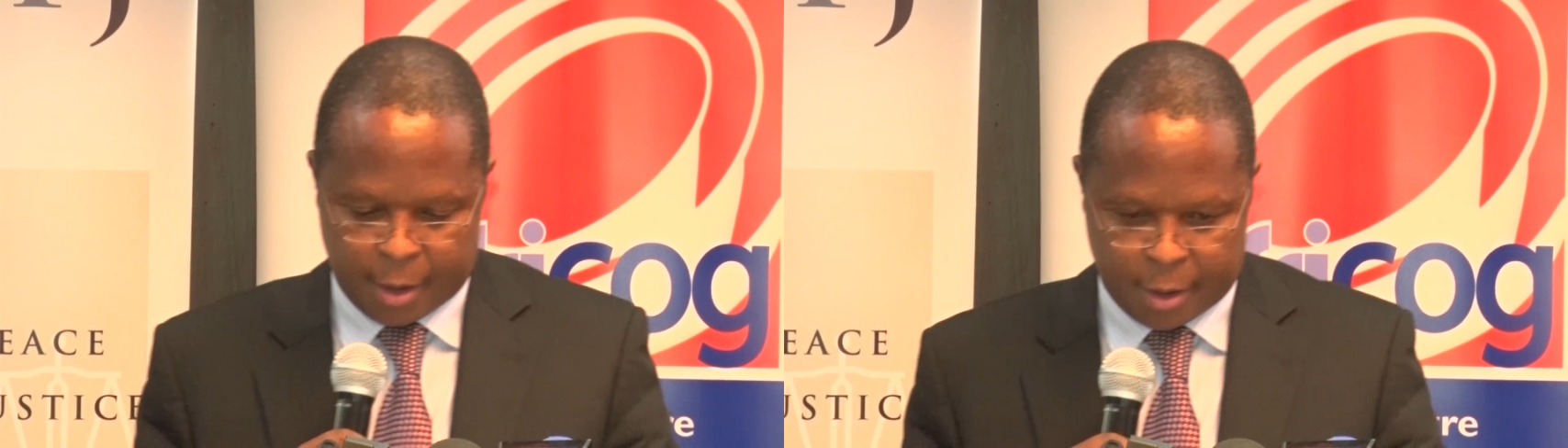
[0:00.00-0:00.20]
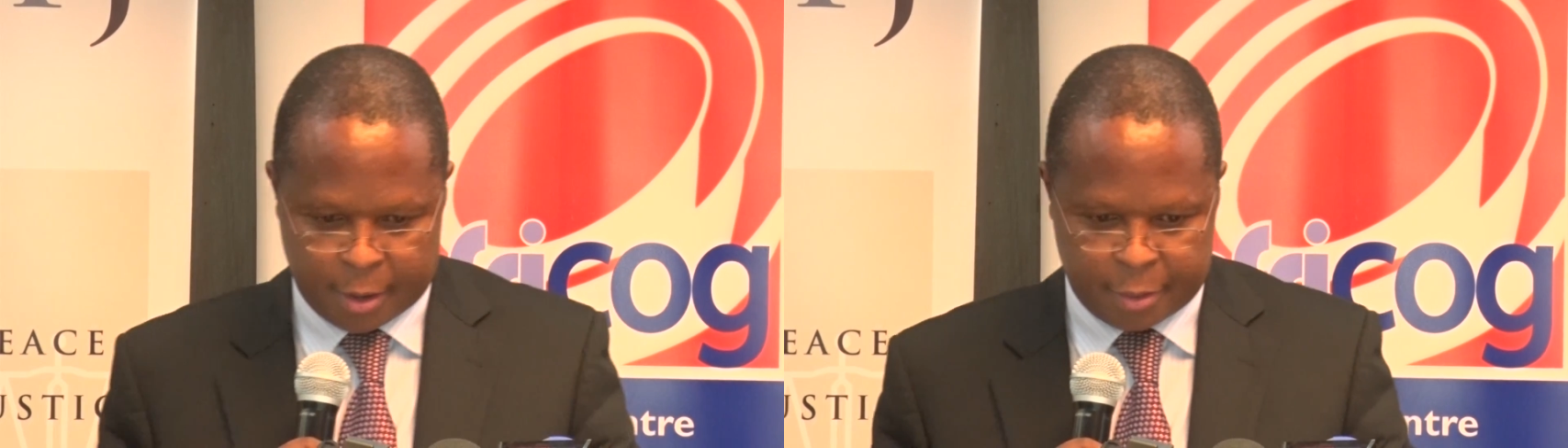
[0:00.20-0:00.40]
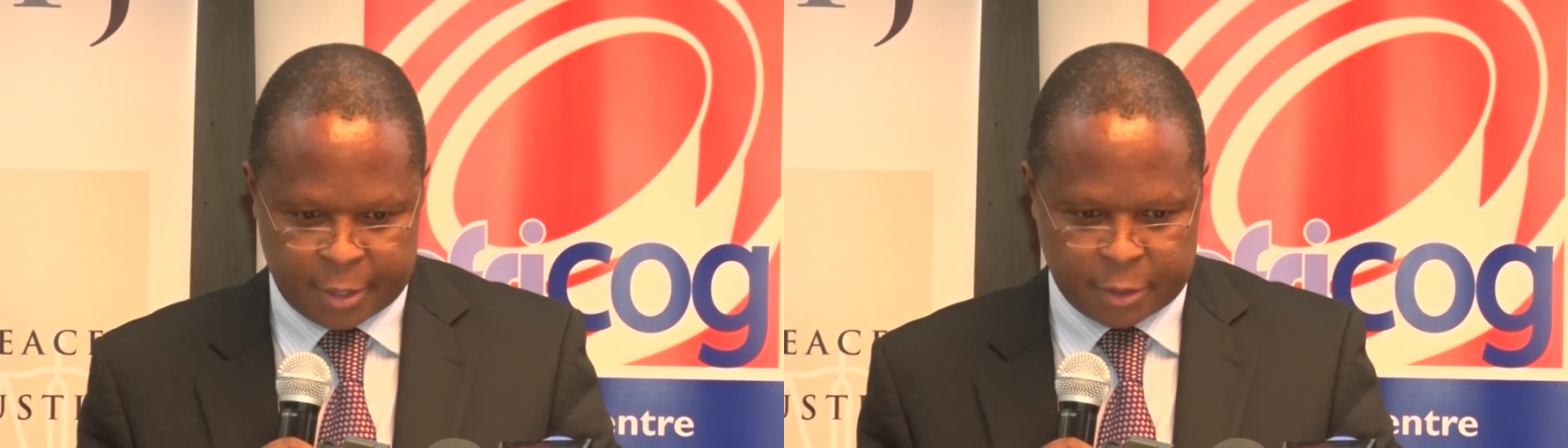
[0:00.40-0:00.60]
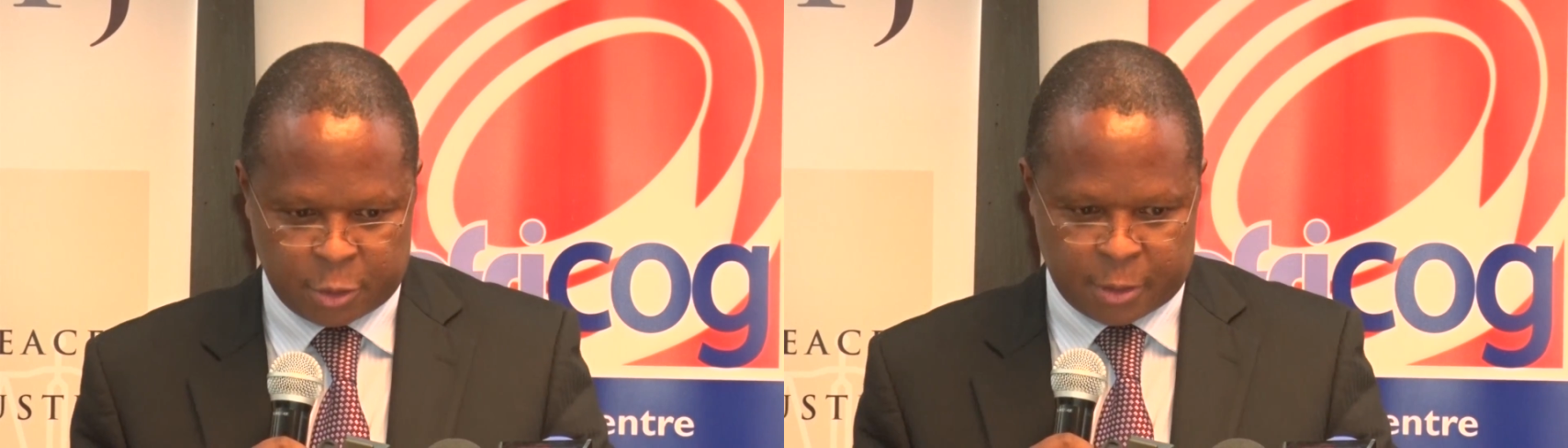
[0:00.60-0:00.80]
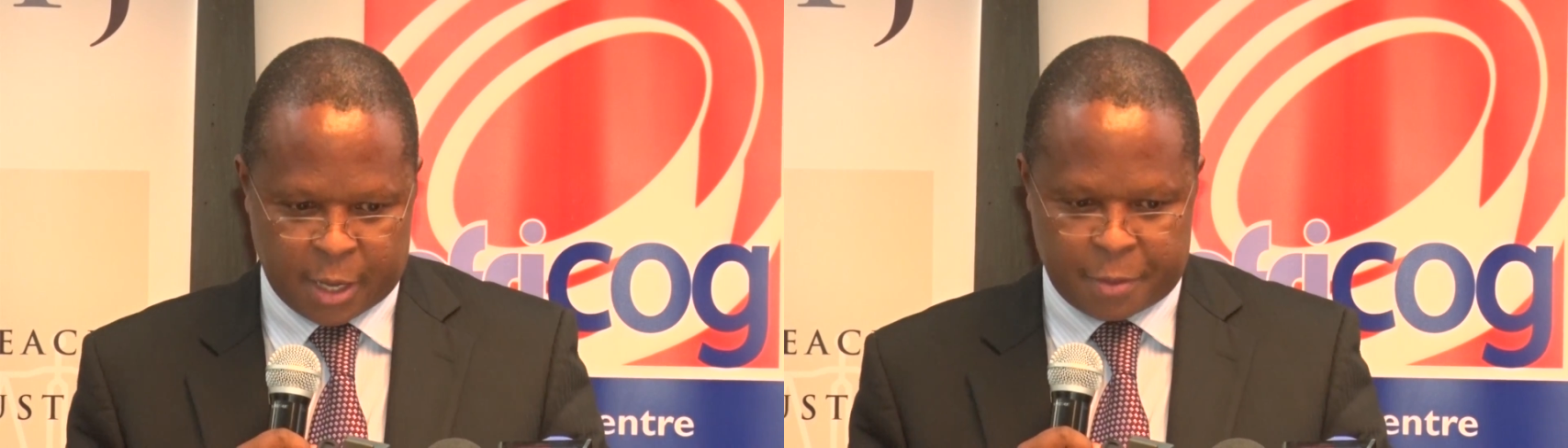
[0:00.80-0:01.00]

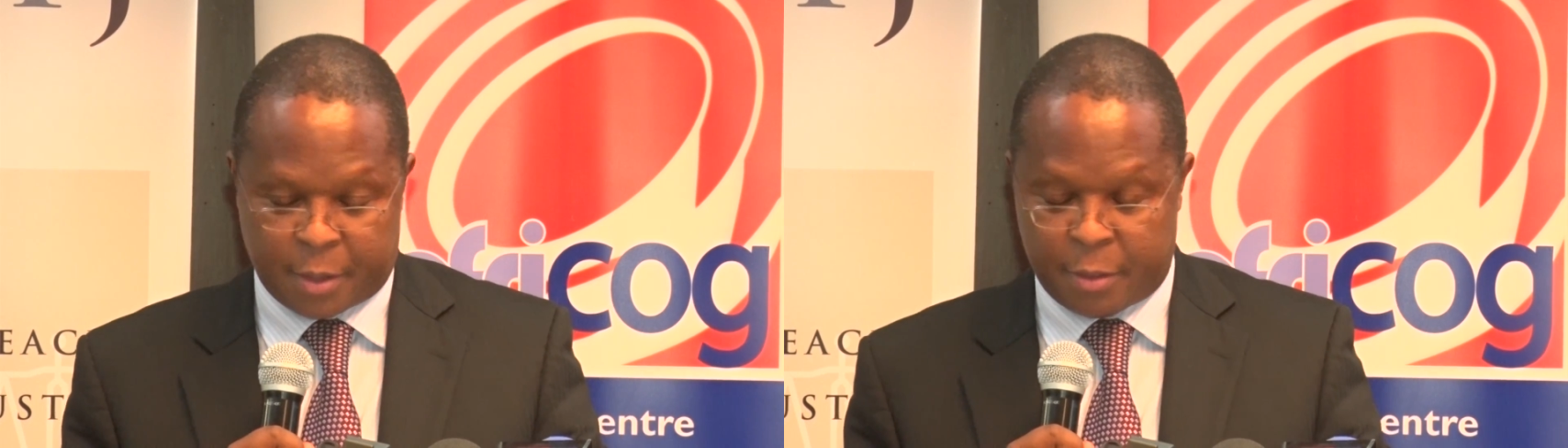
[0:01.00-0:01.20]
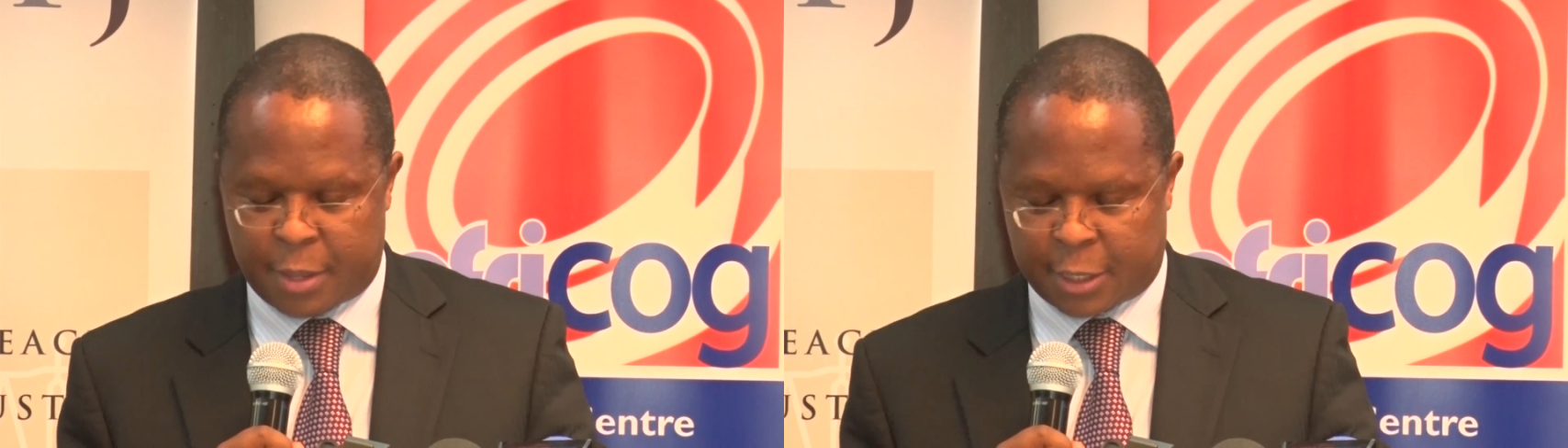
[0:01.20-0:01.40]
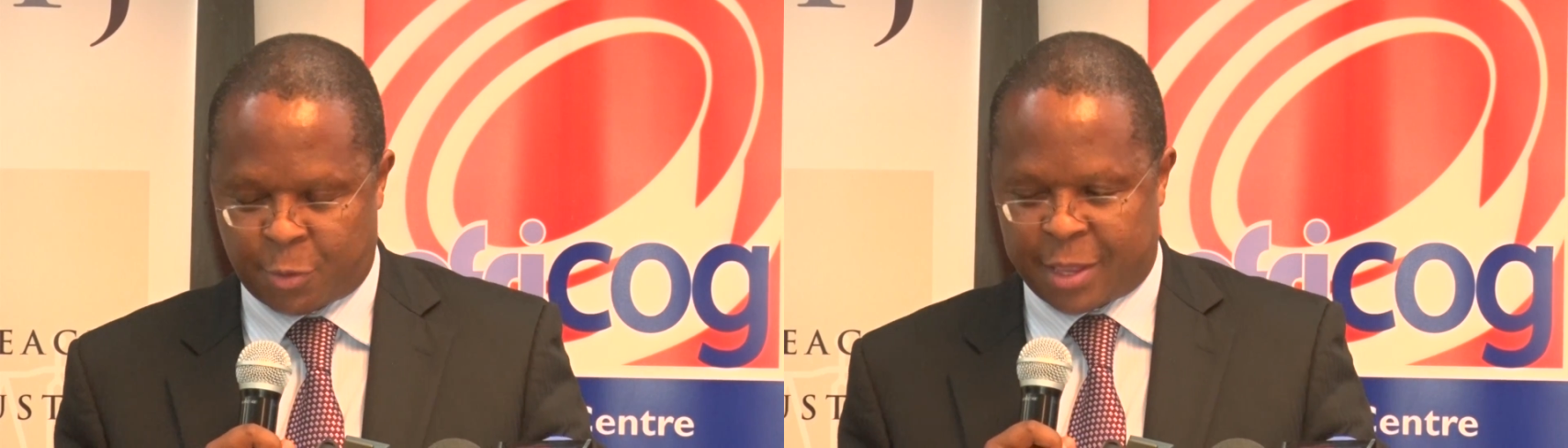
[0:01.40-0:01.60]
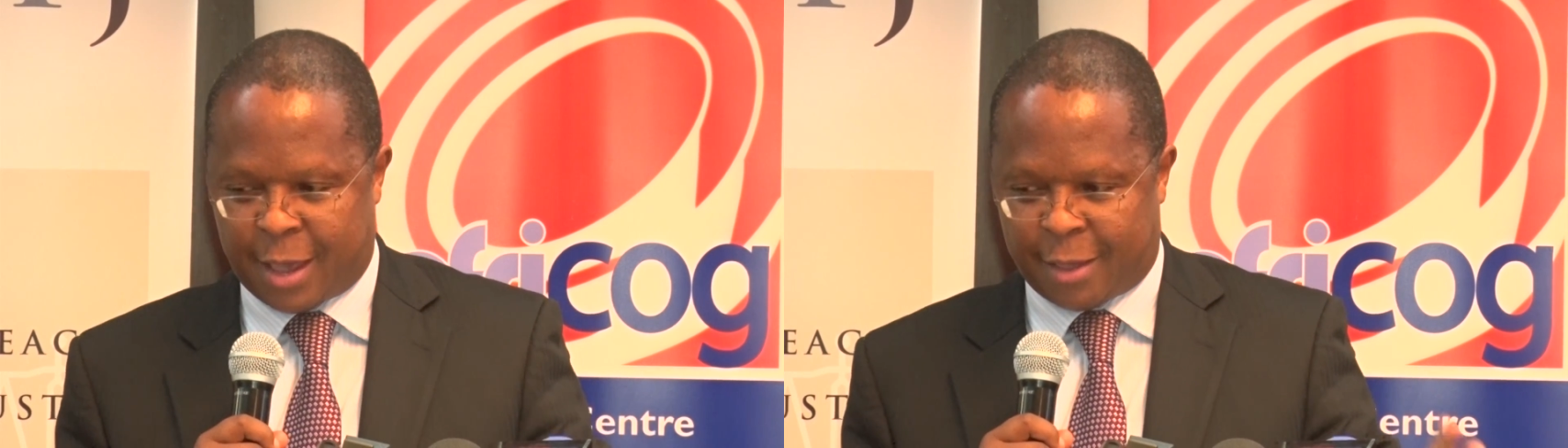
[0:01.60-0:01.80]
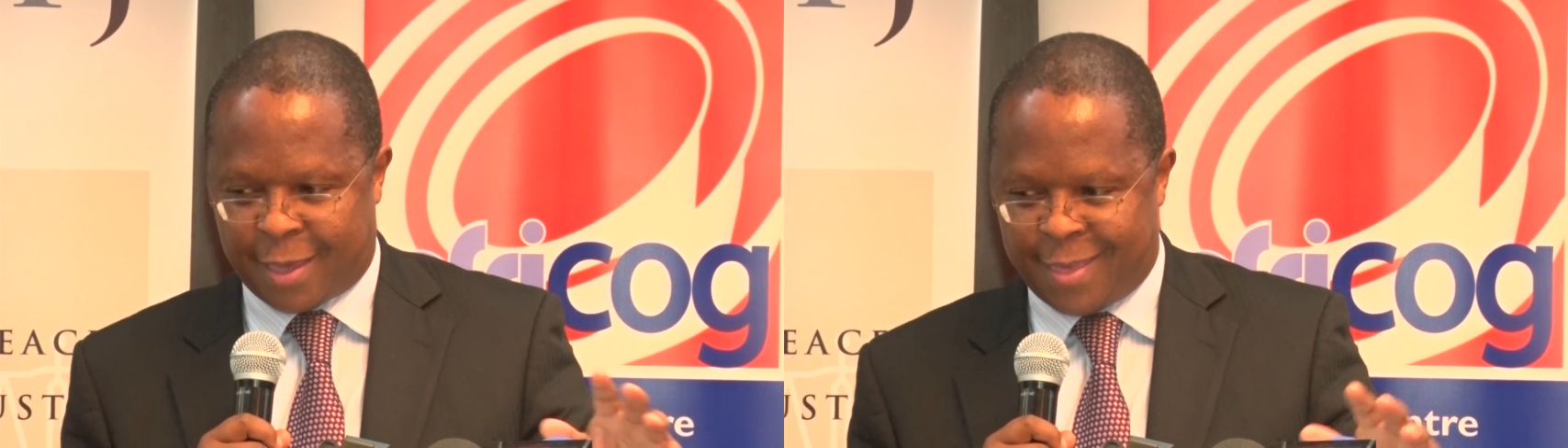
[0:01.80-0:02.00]

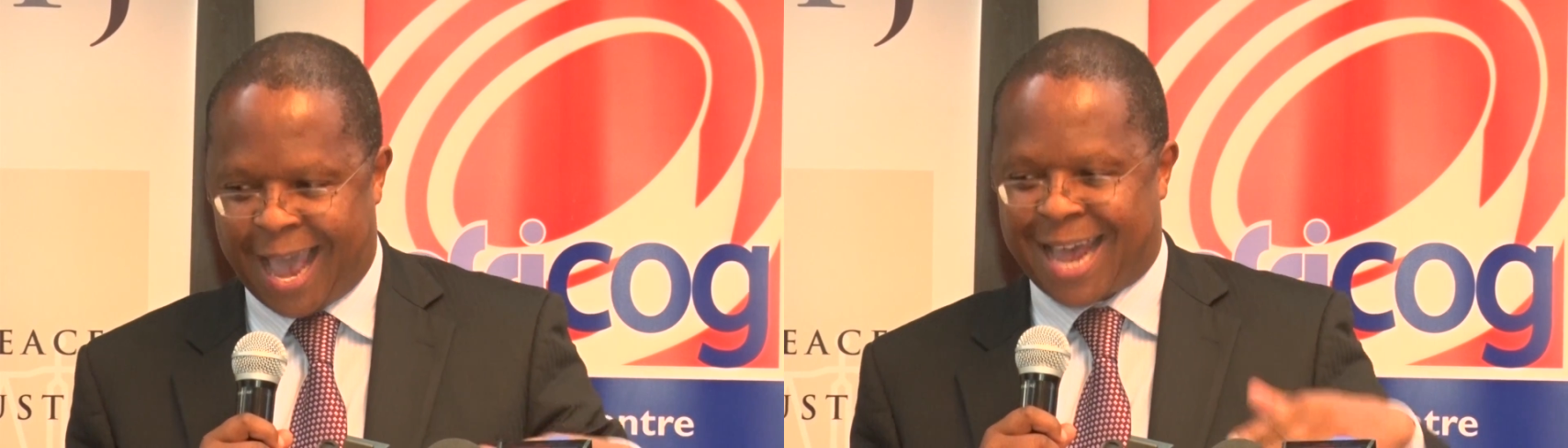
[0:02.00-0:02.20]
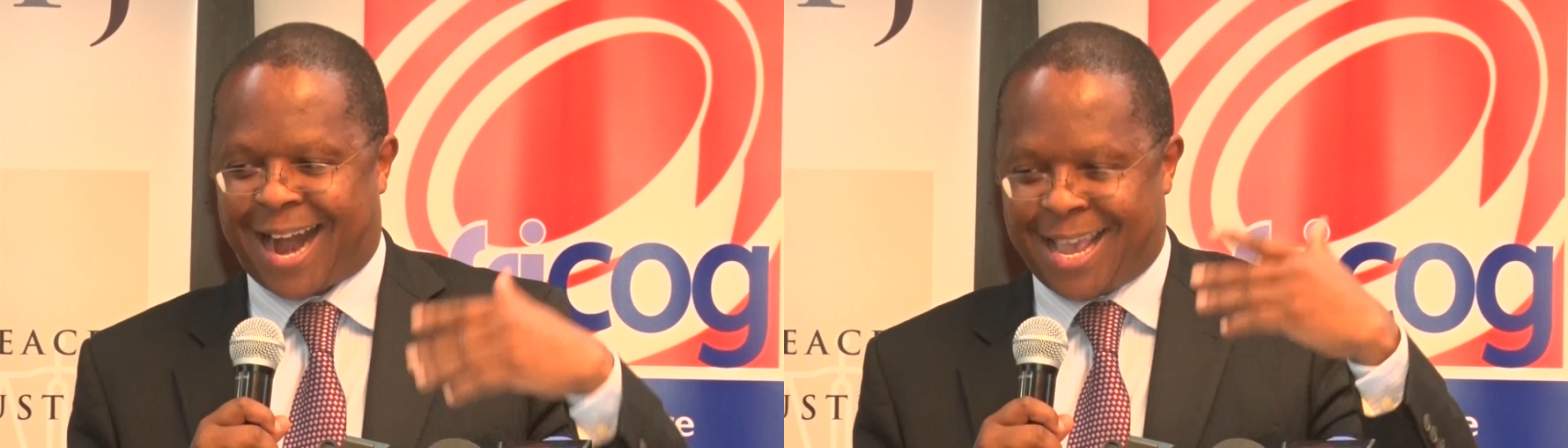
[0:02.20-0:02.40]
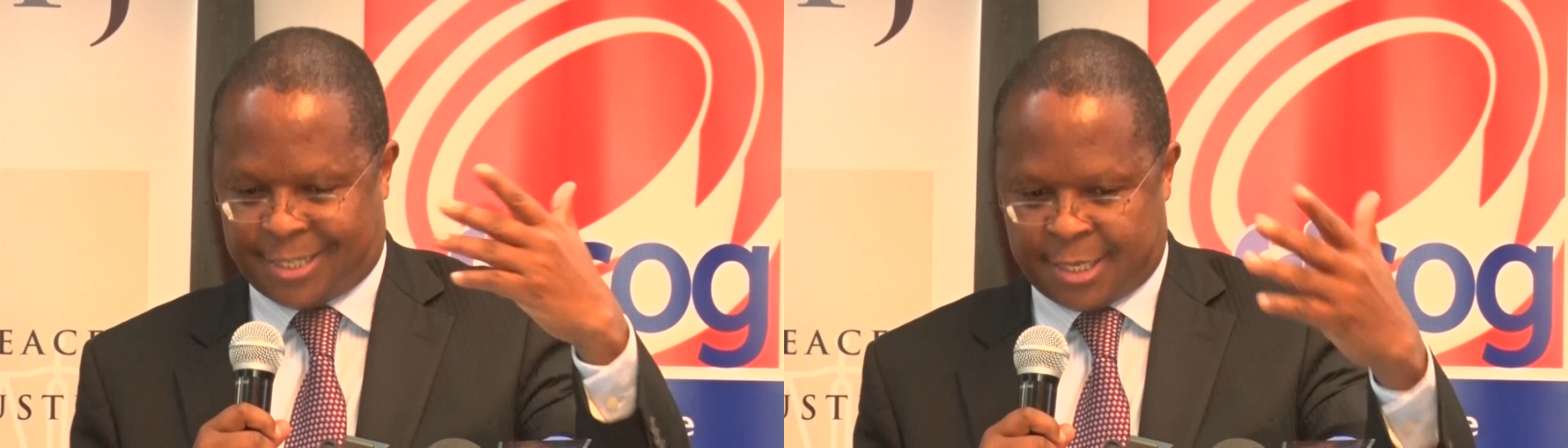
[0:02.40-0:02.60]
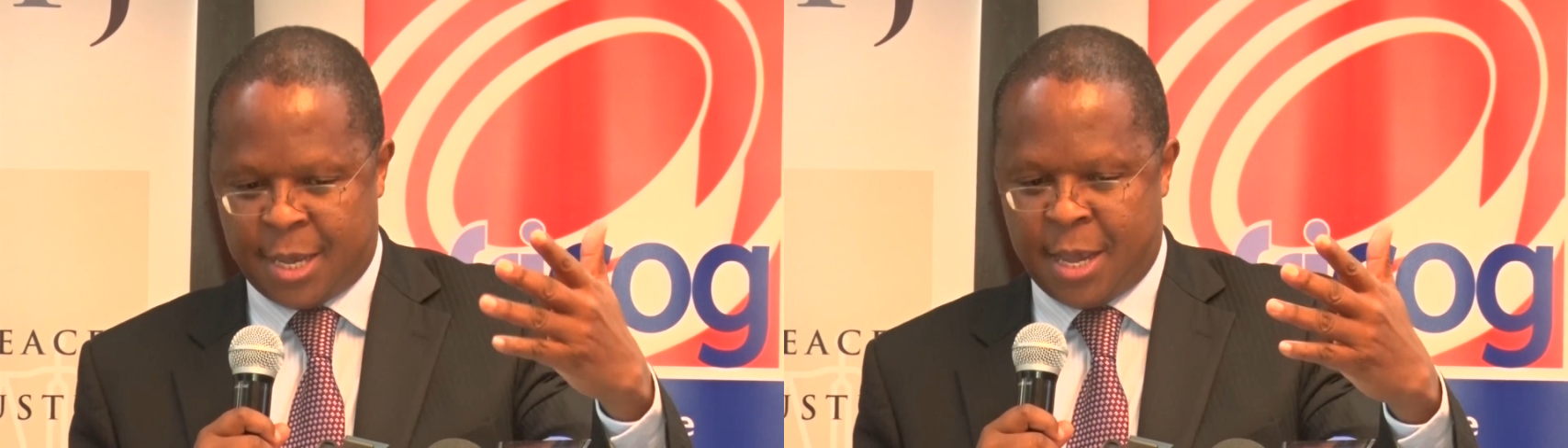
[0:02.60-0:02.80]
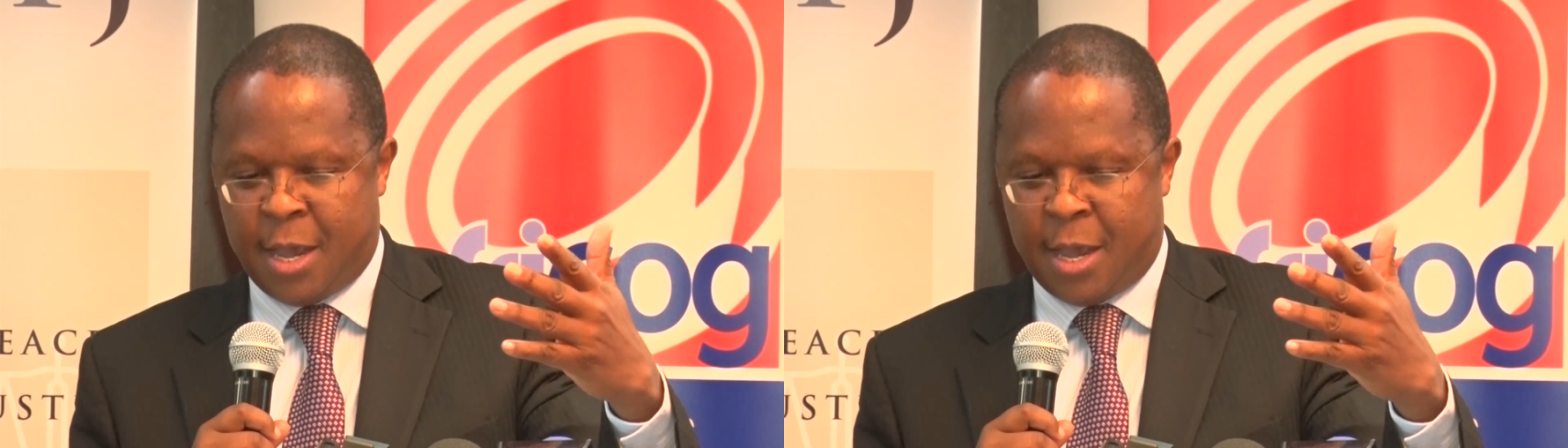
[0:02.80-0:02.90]
that I think arise